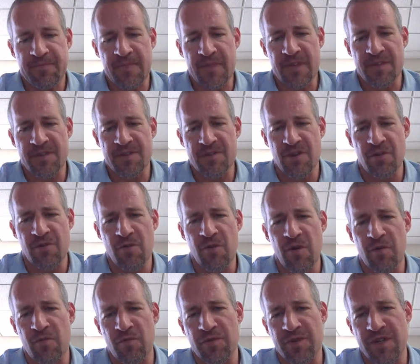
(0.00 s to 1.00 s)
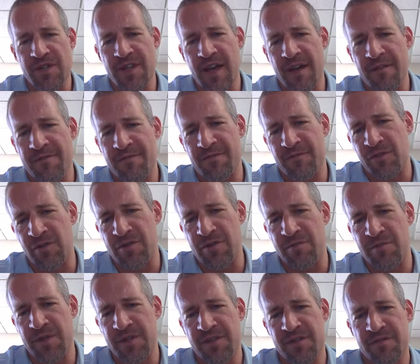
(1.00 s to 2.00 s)
So did that, learned the
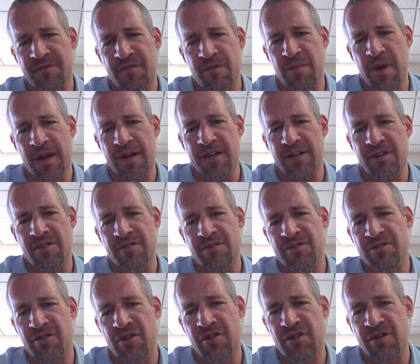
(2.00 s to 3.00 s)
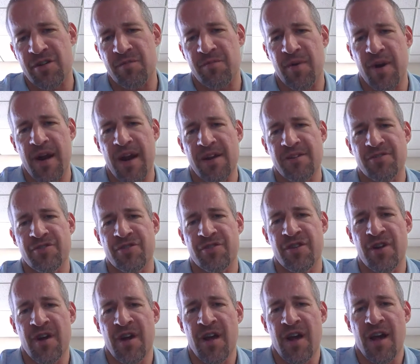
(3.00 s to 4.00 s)
business for about a year, started a branch.
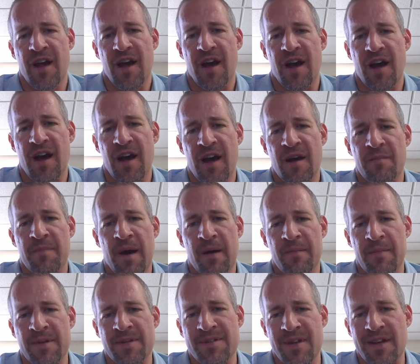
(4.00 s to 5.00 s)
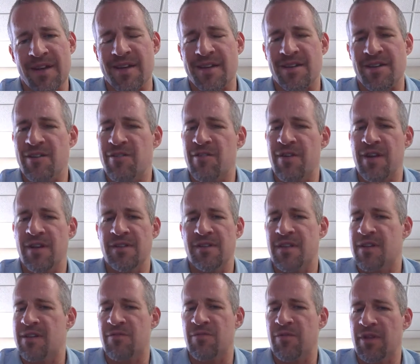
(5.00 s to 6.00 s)
About my second year in,
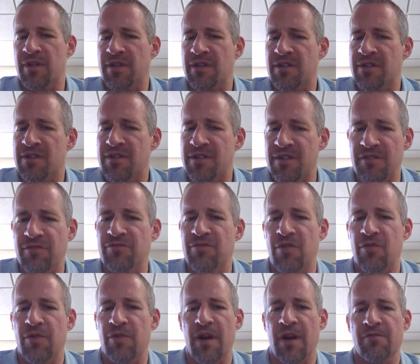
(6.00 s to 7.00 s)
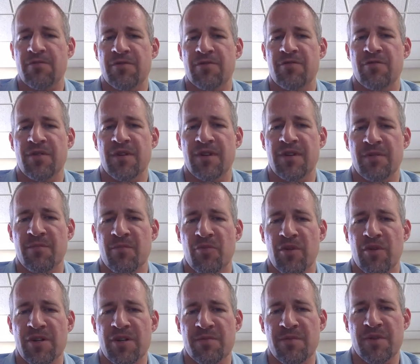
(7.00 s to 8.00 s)
didn't really still know what I was doing in the
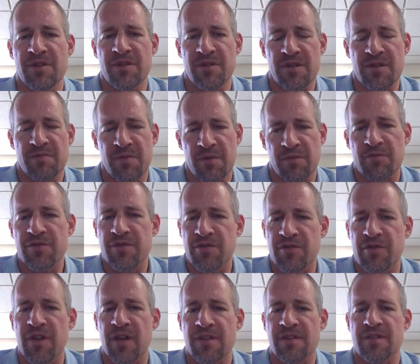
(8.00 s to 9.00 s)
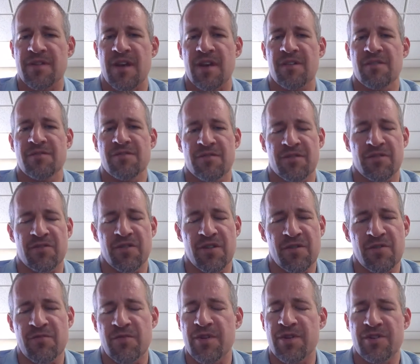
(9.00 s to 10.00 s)
mortgage business, but was good at sales and good at
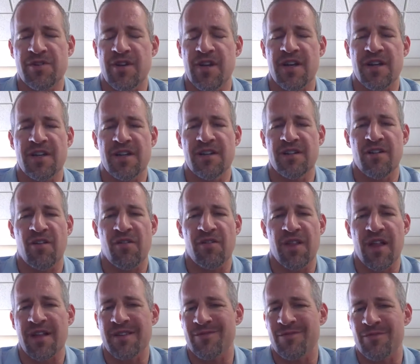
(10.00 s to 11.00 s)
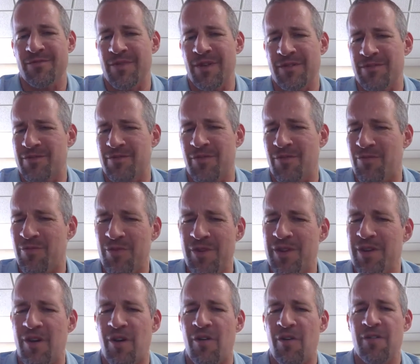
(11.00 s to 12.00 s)
originating and all that. That's
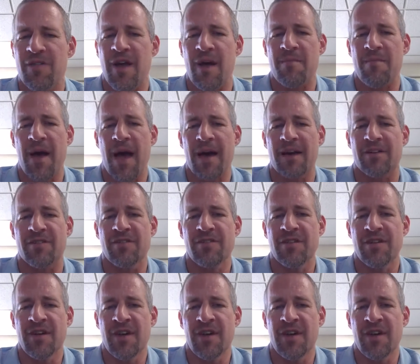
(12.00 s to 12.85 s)
really all that mattered.